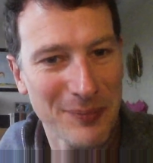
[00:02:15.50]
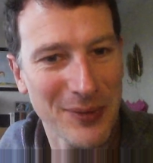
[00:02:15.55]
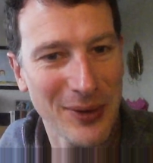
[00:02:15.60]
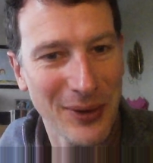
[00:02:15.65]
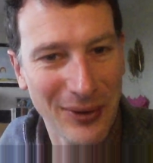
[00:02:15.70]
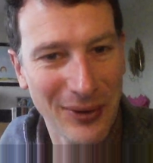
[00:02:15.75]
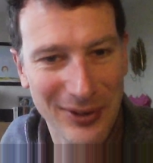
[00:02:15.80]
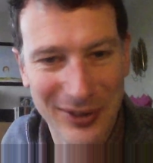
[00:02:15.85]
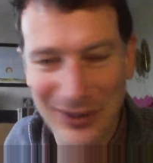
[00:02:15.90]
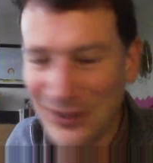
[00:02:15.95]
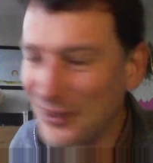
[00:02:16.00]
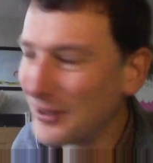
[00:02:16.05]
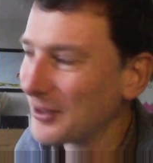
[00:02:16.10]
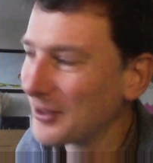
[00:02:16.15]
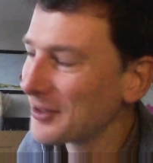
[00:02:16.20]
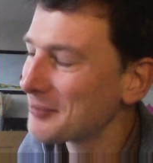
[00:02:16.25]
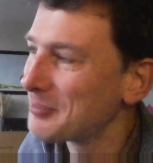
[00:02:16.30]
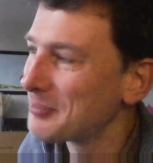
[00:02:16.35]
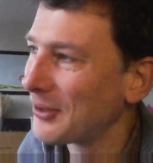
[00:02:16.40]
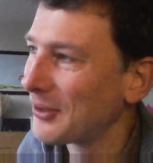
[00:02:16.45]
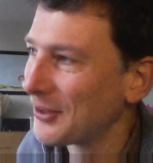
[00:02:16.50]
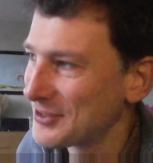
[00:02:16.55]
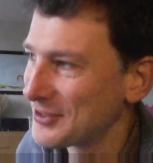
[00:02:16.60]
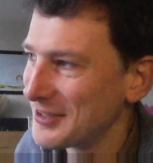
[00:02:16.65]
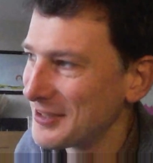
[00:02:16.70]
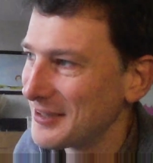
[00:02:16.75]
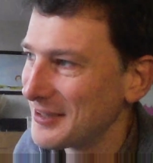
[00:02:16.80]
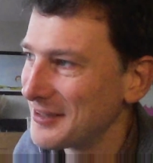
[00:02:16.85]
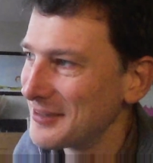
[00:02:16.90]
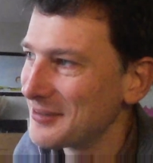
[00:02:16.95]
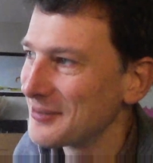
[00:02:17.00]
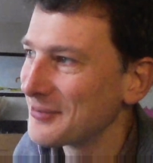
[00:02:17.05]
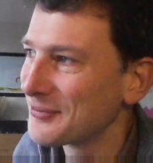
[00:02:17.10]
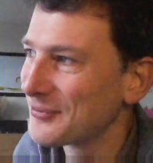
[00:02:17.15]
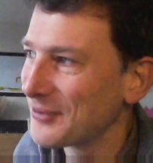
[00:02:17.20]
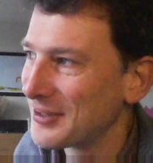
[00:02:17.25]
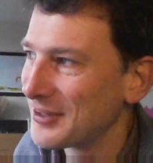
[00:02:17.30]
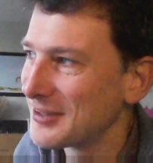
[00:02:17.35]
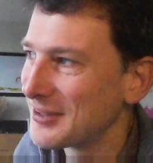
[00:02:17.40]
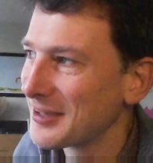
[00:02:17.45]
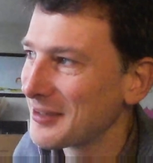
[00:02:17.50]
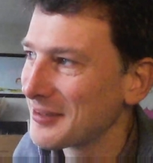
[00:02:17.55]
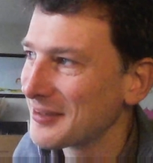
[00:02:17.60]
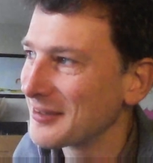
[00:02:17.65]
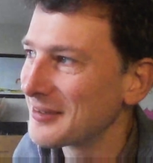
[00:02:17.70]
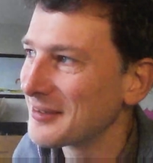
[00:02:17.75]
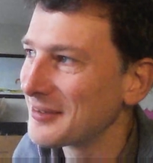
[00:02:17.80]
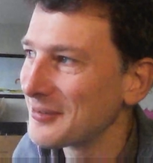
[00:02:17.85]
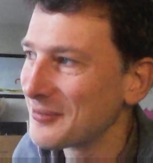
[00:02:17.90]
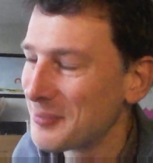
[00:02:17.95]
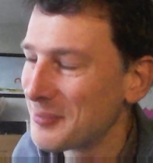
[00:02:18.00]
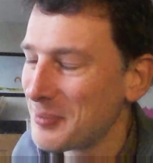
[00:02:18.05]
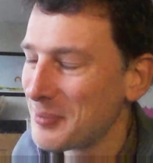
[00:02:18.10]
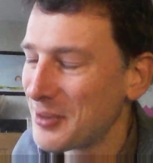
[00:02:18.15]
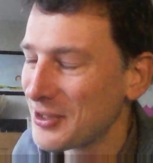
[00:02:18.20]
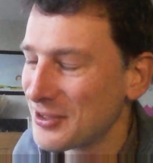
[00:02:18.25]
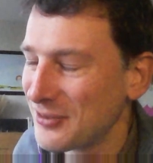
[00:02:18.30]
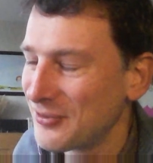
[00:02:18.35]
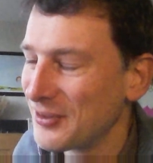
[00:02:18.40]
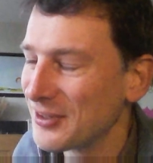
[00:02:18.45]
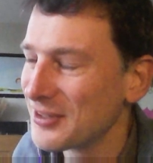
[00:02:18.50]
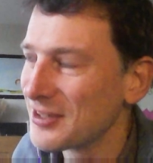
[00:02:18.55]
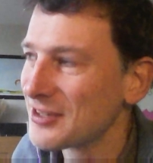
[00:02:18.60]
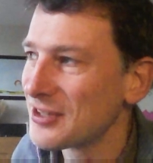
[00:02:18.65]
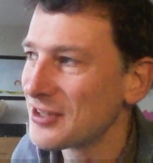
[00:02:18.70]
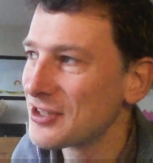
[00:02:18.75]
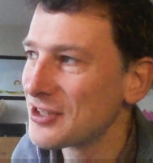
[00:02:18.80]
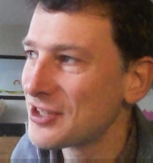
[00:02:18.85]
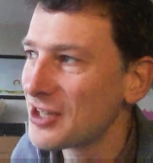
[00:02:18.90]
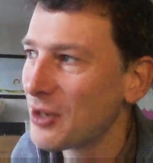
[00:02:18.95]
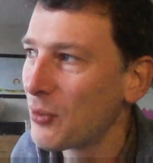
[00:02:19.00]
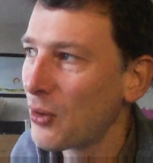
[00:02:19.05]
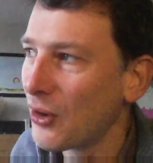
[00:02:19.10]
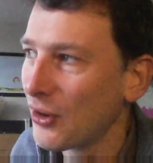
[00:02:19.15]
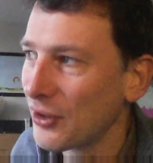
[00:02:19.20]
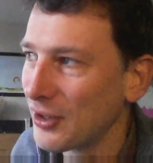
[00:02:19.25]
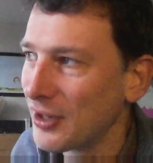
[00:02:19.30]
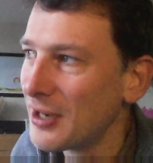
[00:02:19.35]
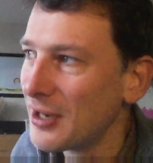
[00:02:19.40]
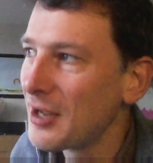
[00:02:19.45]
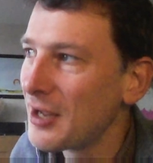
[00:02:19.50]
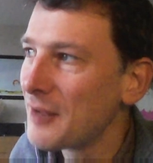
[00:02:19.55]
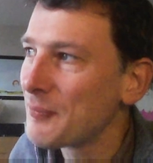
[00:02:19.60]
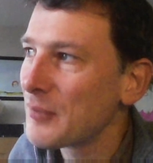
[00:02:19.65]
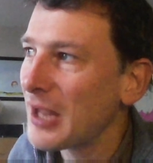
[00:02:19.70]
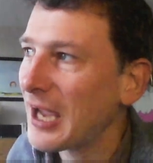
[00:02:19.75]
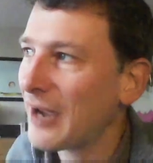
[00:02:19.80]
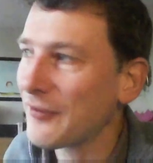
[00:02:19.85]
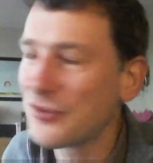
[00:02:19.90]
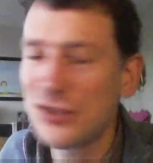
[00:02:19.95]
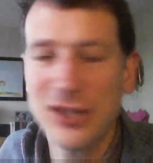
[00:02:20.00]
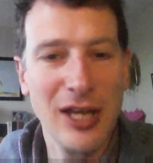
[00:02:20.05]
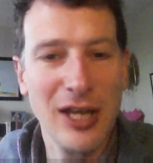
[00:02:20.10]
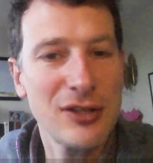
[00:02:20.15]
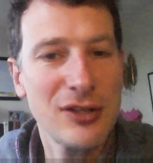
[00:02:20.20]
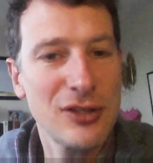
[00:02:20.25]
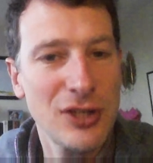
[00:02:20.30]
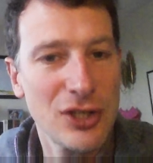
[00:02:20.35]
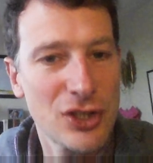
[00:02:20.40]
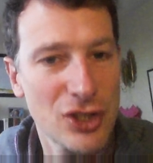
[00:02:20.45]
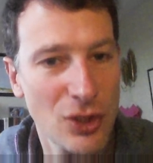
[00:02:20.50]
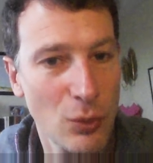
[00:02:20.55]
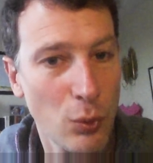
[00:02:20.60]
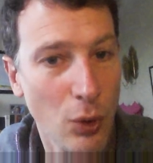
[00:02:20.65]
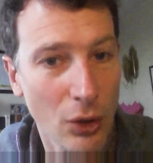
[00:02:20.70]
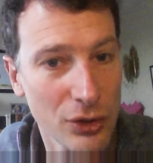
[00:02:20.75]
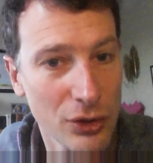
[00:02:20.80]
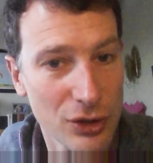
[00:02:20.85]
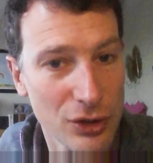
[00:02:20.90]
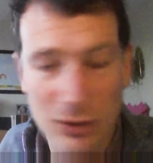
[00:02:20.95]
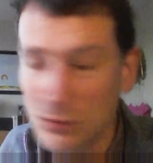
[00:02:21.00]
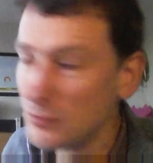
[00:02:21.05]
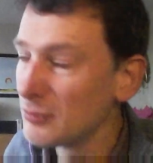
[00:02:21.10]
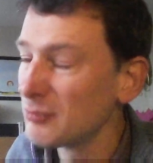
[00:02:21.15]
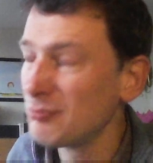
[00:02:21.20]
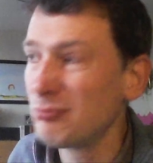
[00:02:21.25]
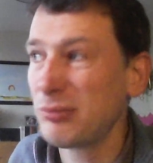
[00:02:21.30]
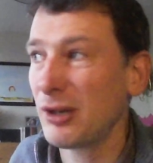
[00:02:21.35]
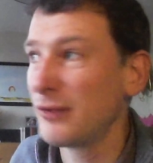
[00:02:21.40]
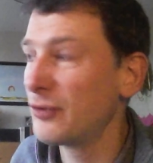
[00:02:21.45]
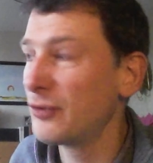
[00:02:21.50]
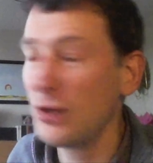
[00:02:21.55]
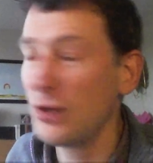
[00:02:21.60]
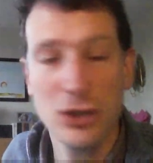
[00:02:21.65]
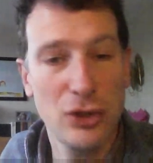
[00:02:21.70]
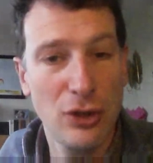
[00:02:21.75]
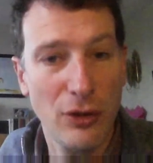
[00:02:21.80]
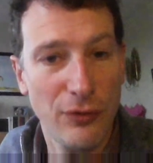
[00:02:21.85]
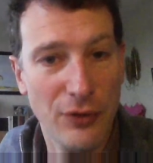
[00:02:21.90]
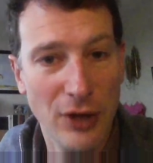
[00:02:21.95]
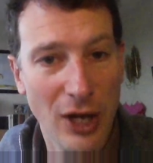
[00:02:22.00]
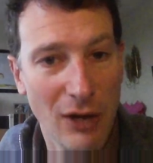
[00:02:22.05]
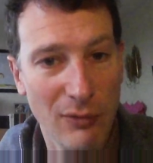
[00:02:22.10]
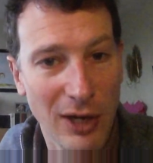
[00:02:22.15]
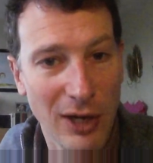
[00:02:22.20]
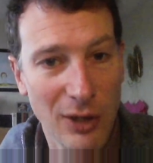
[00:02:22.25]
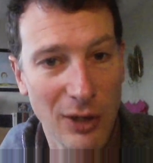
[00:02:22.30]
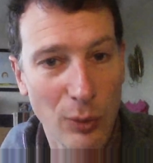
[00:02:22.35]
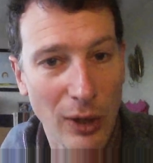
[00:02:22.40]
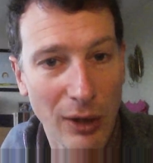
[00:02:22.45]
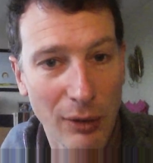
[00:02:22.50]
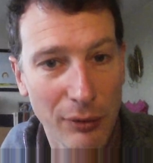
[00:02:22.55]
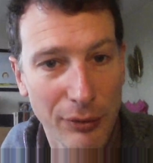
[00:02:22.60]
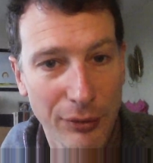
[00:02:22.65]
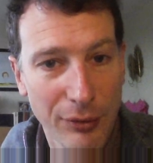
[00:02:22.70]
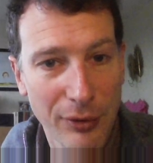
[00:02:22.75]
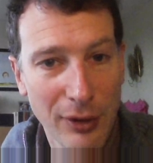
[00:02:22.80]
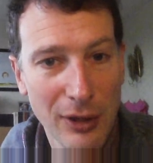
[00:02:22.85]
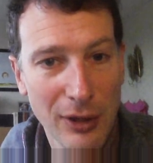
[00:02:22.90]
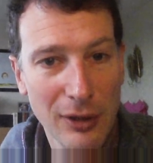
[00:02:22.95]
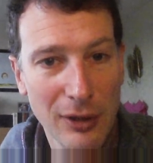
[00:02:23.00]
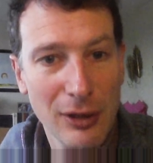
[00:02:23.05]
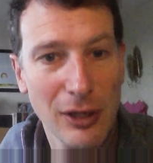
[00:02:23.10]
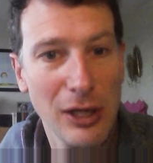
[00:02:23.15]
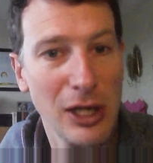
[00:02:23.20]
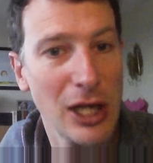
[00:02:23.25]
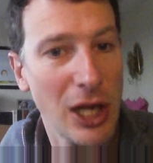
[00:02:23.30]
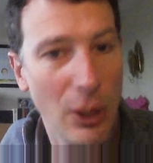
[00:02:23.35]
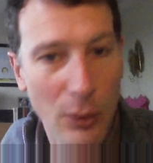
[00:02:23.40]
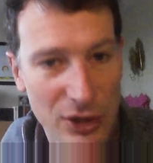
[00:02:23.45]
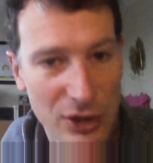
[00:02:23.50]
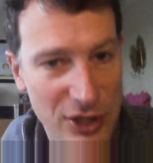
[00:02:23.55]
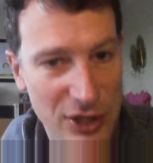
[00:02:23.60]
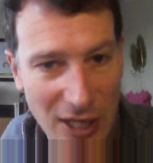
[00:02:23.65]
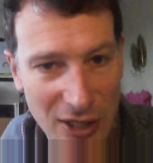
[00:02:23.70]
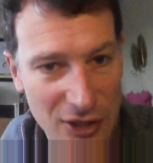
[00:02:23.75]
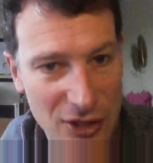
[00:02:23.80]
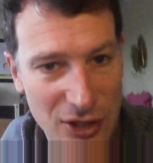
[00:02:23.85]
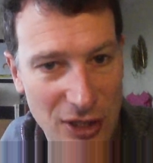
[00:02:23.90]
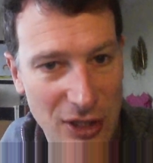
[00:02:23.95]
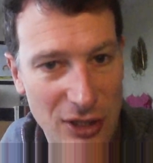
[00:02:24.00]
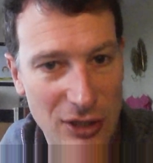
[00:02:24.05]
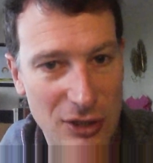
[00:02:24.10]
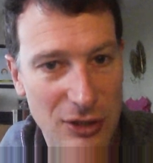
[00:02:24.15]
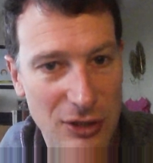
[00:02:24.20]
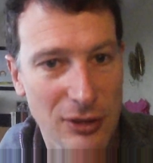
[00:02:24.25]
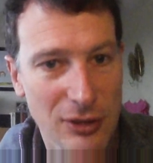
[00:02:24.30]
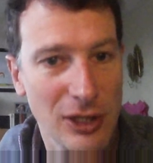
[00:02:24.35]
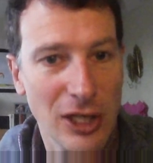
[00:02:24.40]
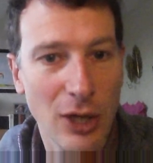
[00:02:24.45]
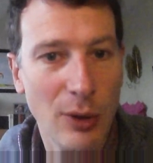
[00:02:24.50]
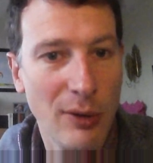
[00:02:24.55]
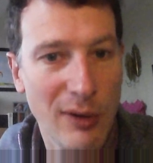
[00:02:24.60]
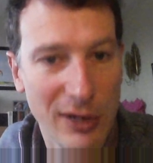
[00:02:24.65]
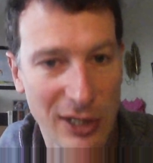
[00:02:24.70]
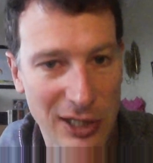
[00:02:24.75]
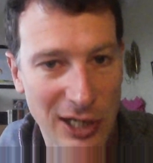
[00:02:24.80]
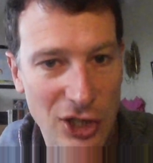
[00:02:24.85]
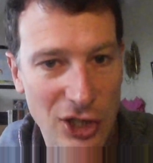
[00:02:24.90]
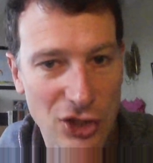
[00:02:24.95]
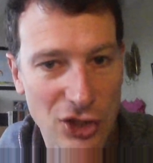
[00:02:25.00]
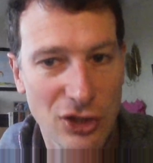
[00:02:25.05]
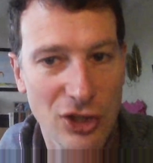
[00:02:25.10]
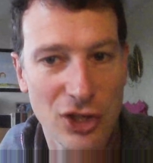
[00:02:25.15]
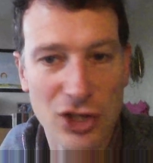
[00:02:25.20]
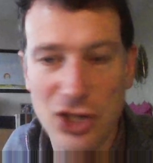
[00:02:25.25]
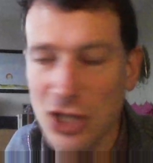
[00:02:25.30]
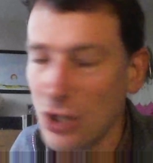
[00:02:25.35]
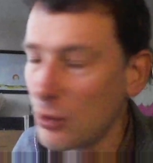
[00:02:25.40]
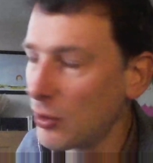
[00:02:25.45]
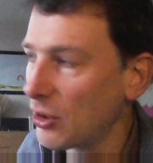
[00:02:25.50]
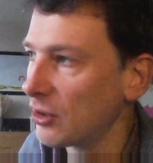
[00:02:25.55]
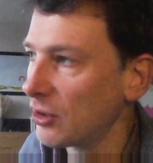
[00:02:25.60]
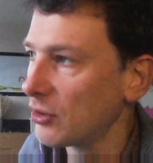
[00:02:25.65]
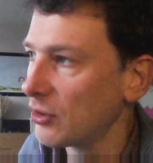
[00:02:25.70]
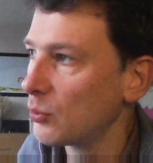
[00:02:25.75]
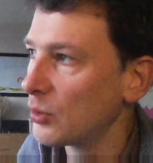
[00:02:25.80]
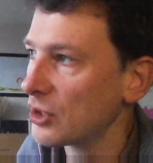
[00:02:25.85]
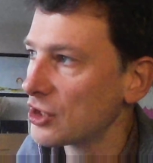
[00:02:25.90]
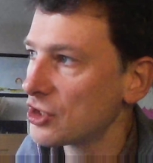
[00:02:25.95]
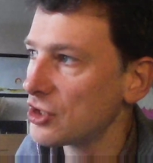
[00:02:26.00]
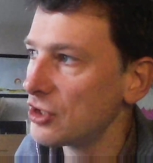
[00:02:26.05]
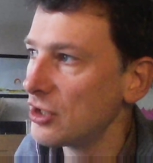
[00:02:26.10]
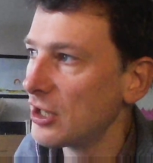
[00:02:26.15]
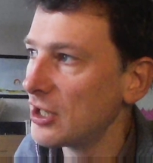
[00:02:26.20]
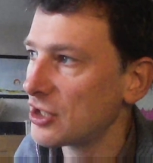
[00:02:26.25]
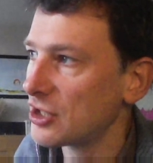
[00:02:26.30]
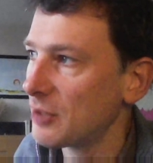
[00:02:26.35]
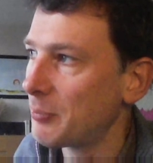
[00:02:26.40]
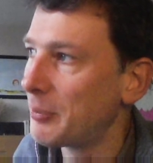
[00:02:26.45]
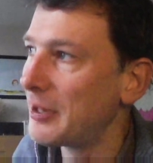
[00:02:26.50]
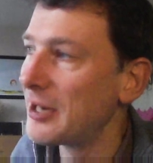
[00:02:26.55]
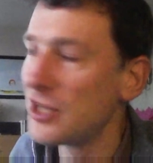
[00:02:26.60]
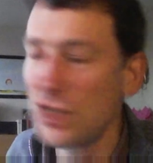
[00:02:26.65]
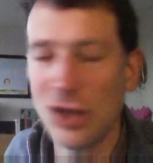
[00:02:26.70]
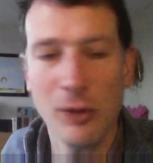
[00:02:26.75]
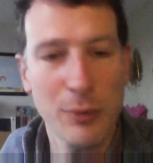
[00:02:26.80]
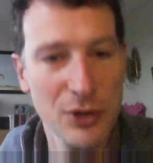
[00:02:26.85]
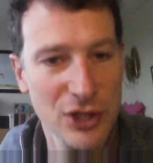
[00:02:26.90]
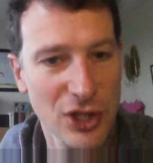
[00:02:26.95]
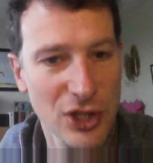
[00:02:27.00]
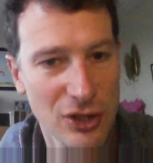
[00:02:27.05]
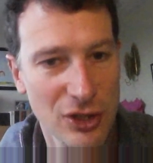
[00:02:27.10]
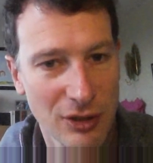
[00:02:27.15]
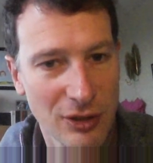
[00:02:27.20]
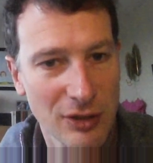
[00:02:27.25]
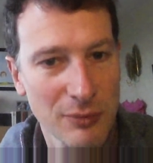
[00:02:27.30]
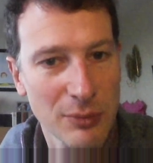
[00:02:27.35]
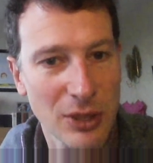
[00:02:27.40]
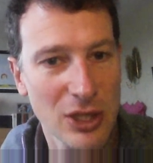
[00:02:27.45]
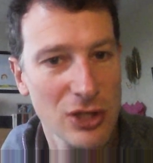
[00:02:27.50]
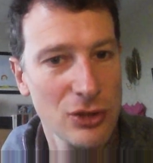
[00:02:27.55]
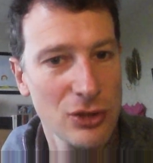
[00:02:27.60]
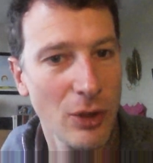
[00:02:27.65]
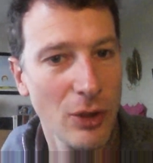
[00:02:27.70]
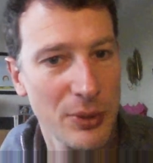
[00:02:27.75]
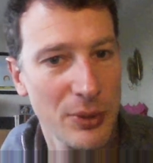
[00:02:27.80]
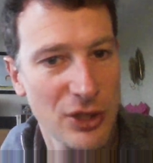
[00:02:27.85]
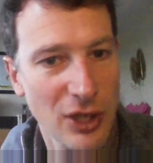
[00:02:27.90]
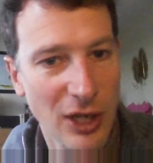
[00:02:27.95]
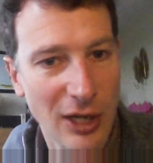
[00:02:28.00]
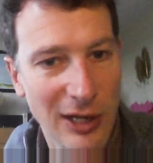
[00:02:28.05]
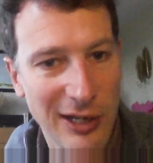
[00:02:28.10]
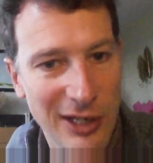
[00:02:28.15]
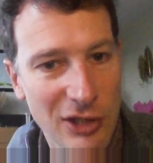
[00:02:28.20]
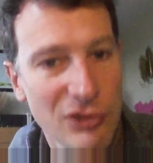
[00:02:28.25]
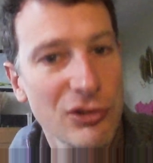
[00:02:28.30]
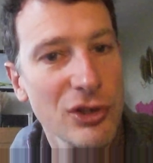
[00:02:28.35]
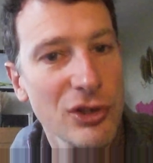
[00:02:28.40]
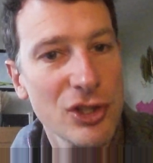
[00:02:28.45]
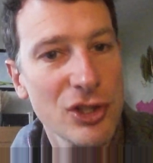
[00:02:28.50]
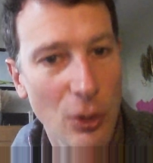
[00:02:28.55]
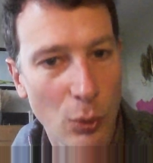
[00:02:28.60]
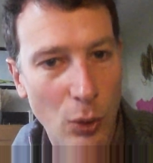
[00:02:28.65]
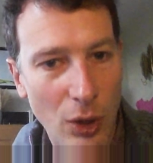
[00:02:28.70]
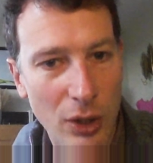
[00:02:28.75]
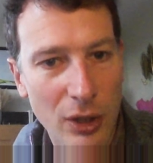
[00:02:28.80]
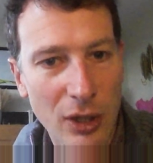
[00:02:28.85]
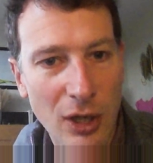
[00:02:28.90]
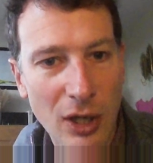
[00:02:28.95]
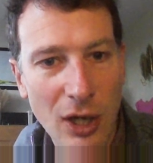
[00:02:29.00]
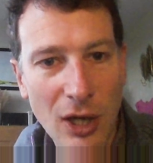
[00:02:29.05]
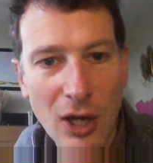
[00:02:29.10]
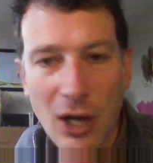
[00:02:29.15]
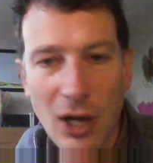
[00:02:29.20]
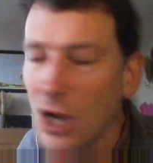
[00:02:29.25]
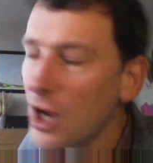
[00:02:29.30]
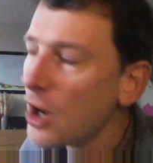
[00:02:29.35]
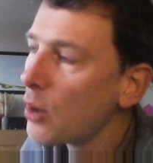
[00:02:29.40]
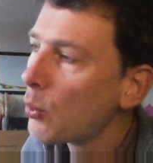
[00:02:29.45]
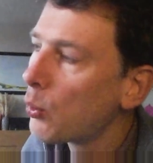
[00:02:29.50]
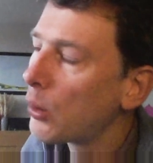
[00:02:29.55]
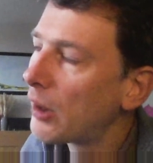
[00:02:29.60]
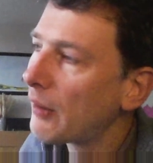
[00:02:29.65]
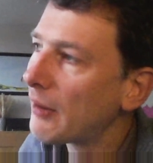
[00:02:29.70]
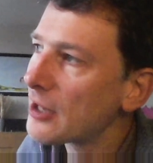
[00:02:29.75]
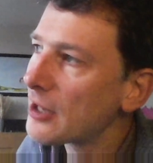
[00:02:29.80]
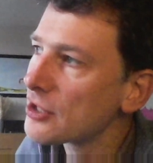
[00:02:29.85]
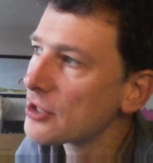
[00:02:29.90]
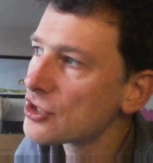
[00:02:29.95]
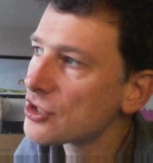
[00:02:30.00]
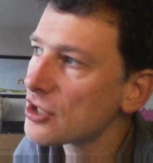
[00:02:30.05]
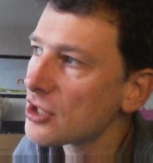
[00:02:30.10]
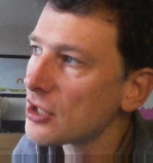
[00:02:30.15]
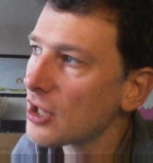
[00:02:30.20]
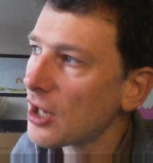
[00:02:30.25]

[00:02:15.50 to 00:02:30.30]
oligarch party funders and so on have tended to want, by virtue of their great wealth, lower taxes, lower regulation, and so on, which is a political position, but it's not a particularly interesting one. Whereas